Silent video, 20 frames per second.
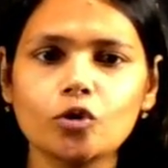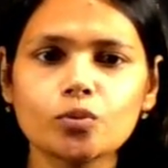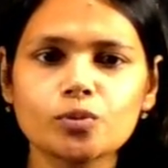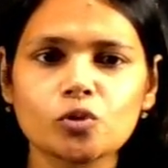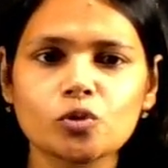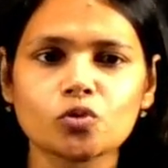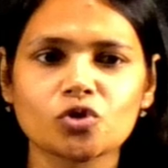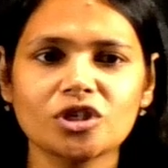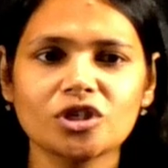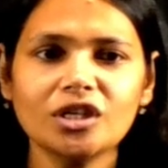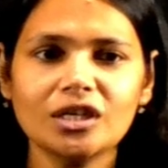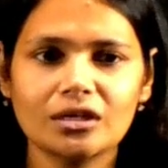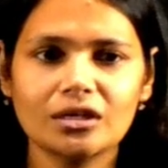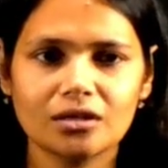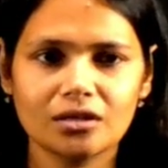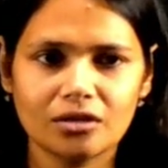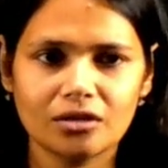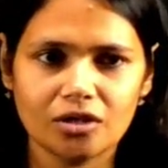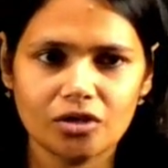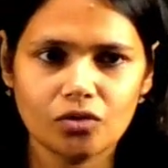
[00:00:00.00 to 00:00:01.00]
loop suture,
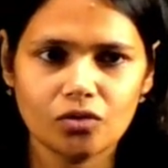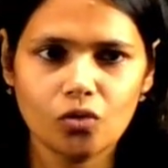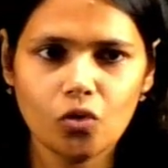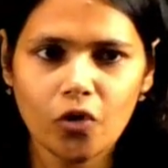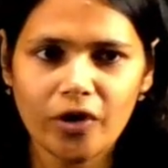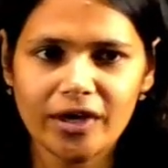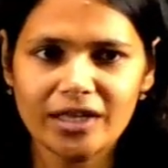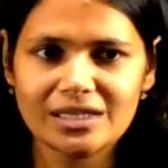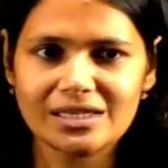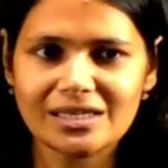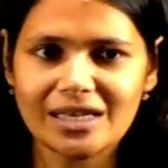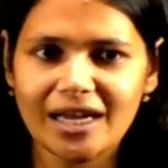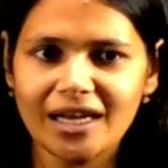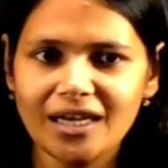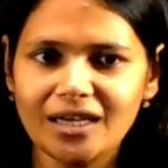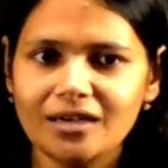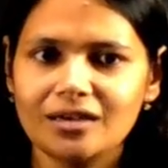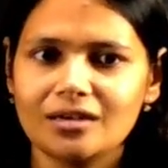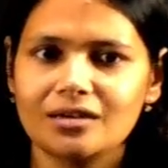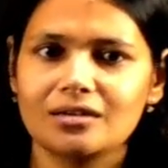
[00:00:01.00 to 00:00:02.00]
you go
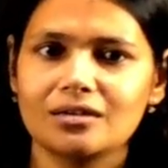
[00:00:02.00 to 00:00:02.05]
inside,